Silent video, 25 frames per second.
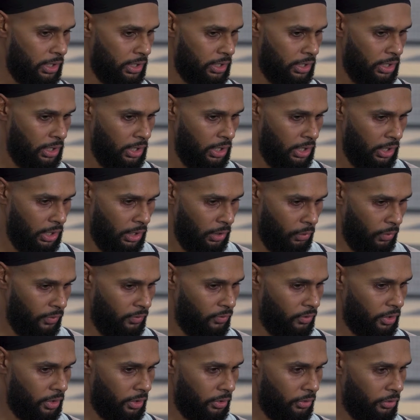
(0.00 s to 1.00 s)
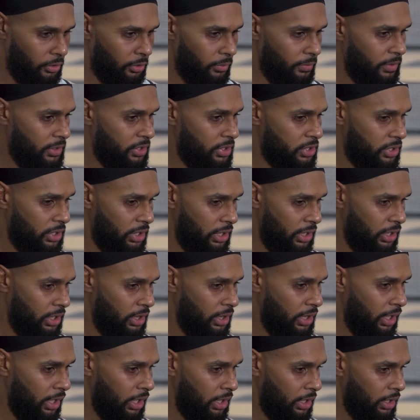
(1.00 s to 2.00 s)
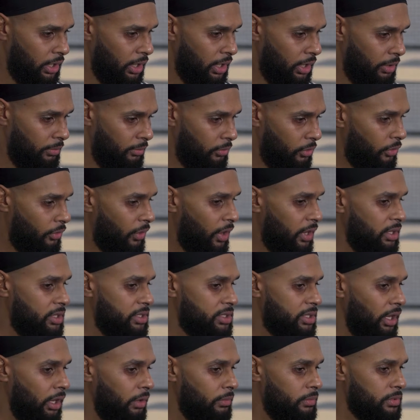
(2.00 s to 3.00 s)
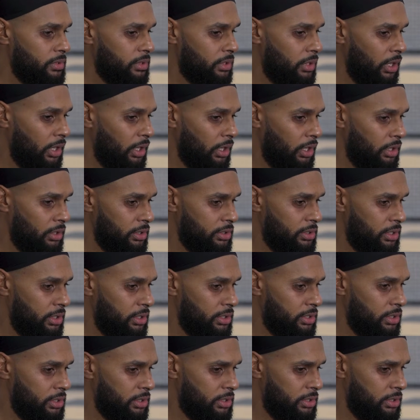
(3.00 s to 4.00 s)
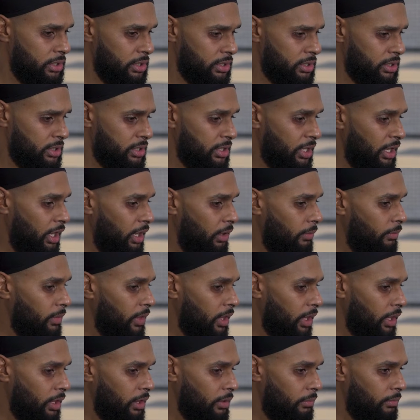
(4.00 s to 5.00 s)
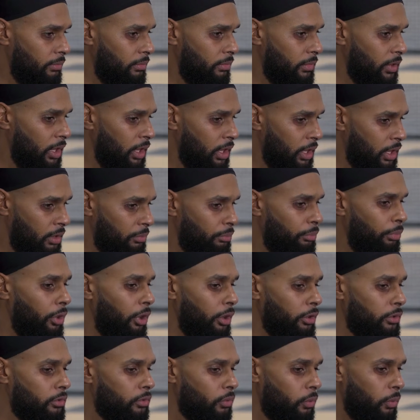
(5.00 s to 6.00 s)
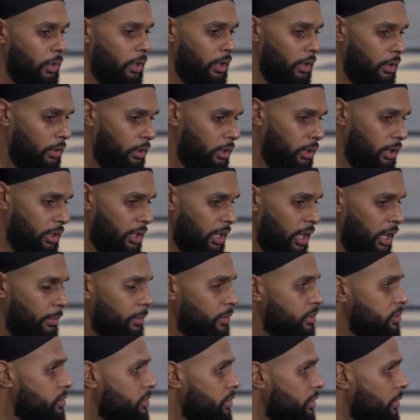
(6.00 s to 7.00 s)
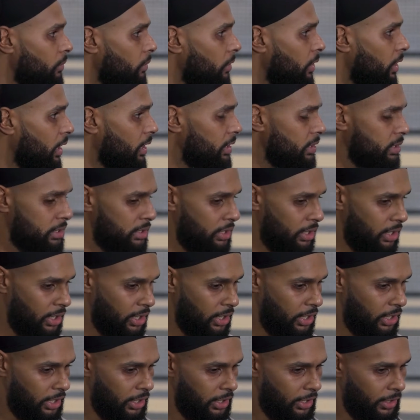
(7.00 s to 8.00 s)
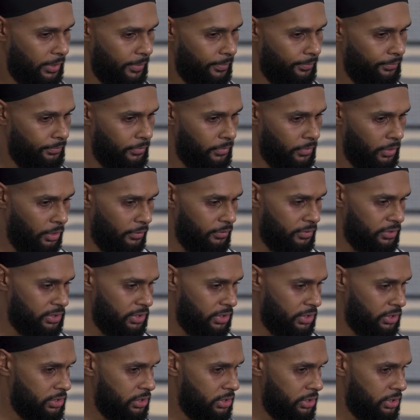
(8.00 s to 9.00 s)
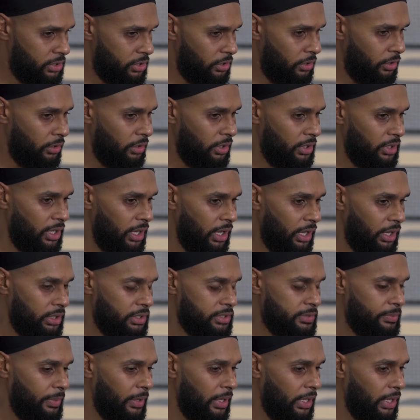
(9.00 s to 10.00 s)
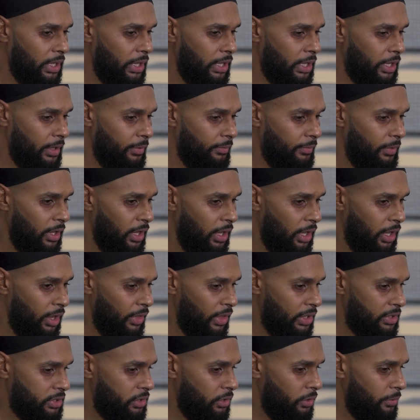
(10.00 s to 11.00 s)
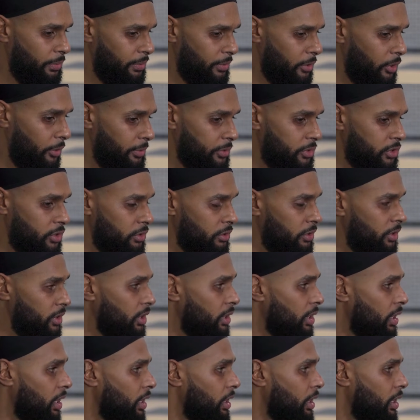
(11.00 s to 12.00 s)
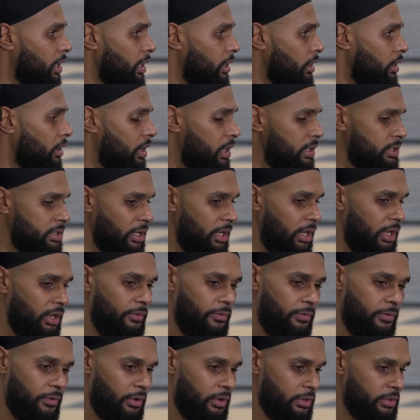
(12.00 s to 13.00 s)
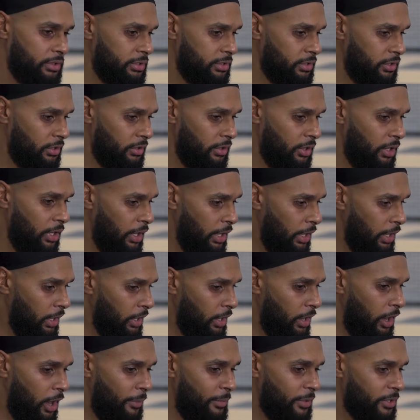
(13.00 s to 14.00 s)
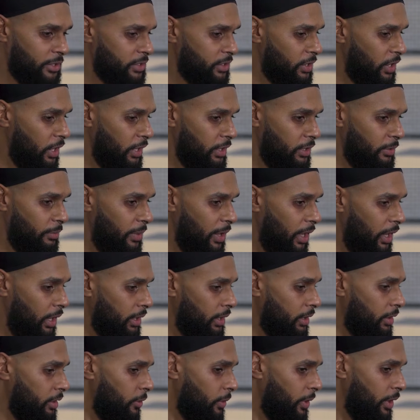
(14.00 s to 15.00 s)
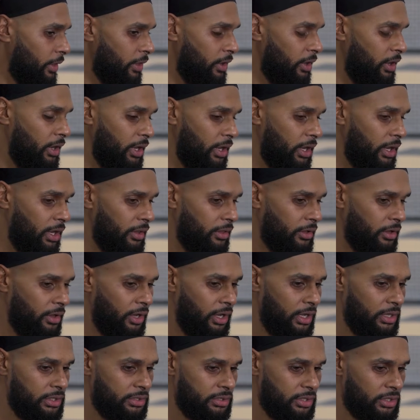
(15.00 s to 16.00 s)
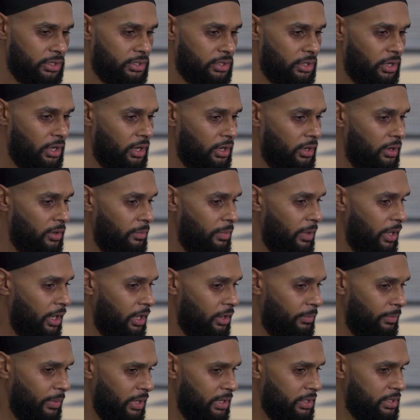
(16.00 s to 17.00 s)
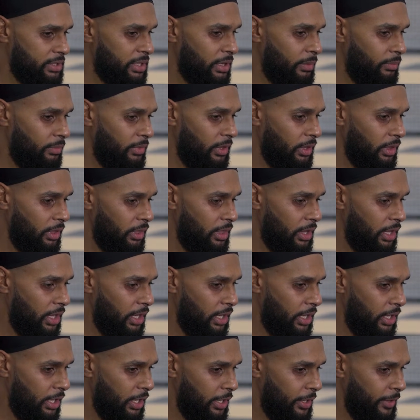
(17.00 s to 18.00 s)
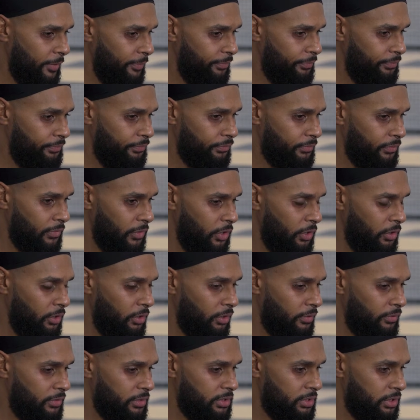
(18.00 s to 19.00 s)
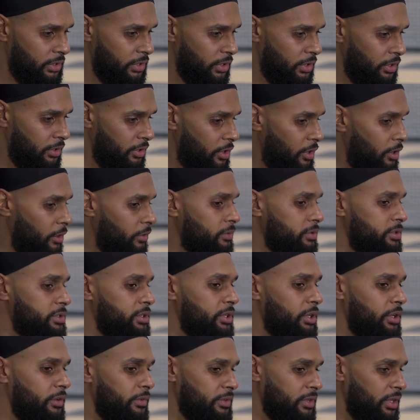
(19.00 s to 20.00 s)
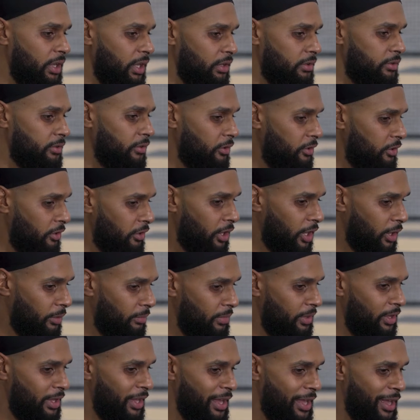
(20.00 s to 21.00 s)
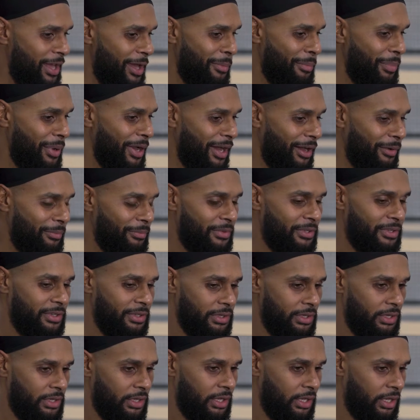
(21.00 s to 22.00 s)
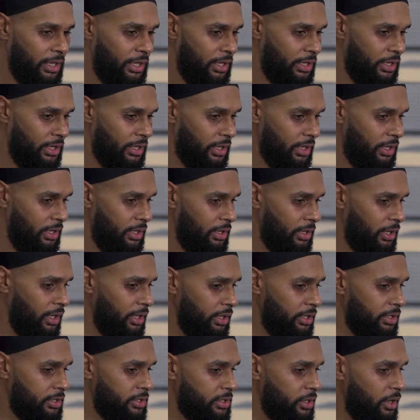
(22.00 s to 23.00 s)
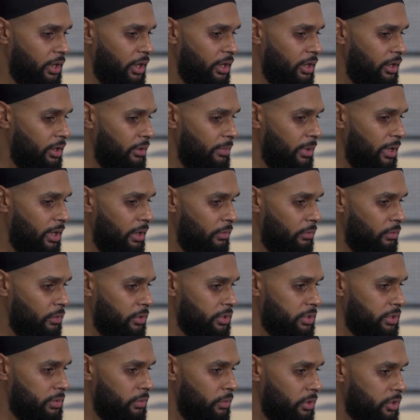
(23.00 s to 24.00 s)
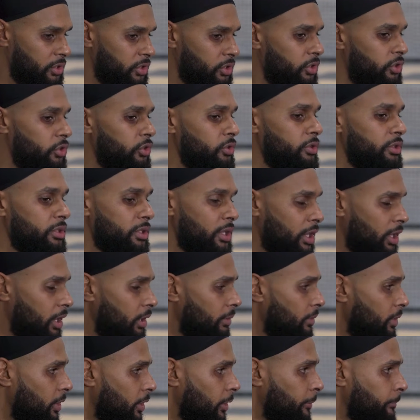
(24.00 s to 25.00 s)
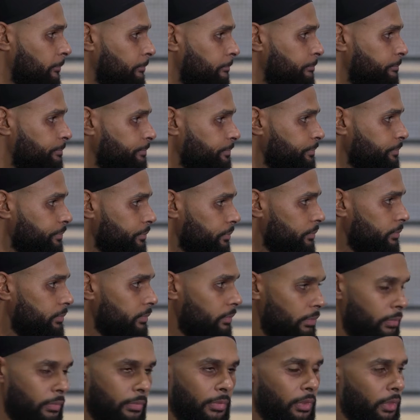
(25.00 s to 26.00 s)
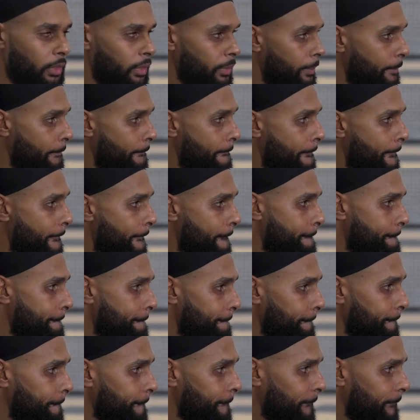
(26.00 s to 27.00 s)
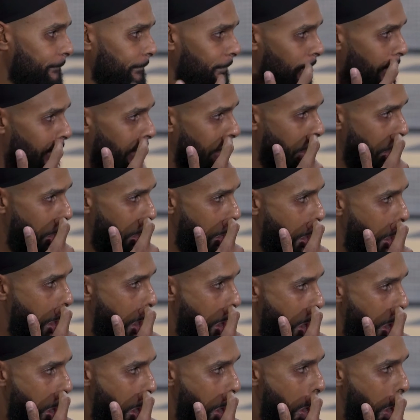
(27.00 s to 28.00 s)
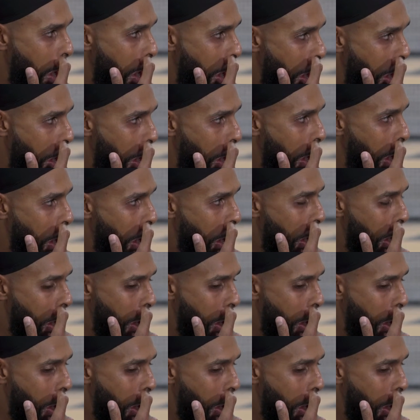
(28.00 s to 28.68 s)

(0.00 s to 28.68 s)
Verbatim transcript: And we've got a group this year that um, already seems like it's, it's, a, it's a team that can bond well chemistry wise. Um, obviously, it's, it's early days, but um, that's the op opportunity that, that lies ahead for us. So I'm excited about. It. I know other guy, other guys are excited about it, but it's something that um, you know obviously the, the whole city of San Antonio can be pumped and, and, and, and excited about what's what's new to come. Yeah. I know you're going to miss Manu, but especially on the road, right?